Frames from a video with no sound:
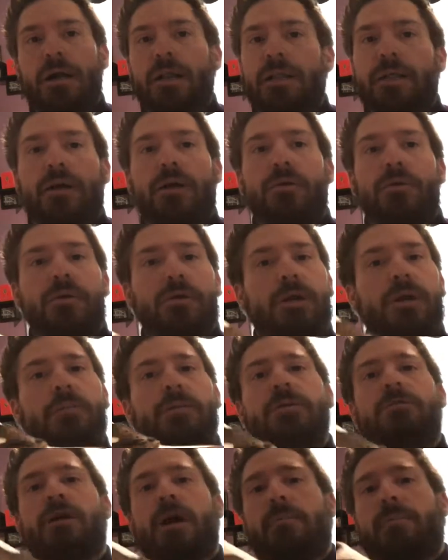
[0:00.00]
Like, oh, they're going to
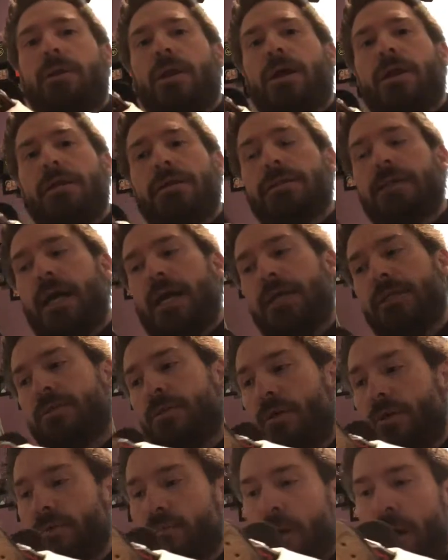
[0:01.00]
be dropping on his site,
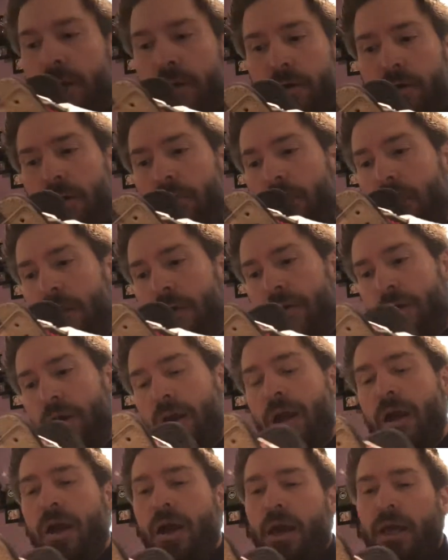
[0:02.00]
so I was monitoring
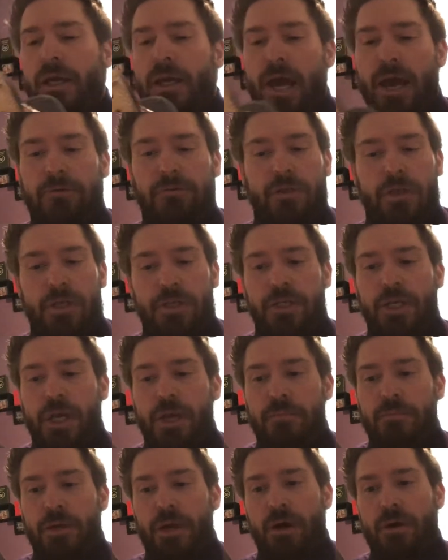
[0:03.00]
it. After the
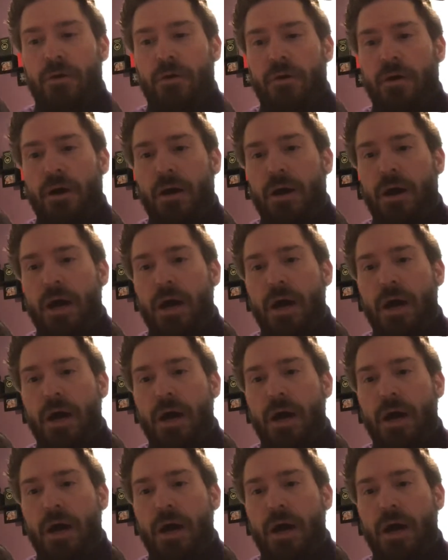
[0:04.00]
gym, you know,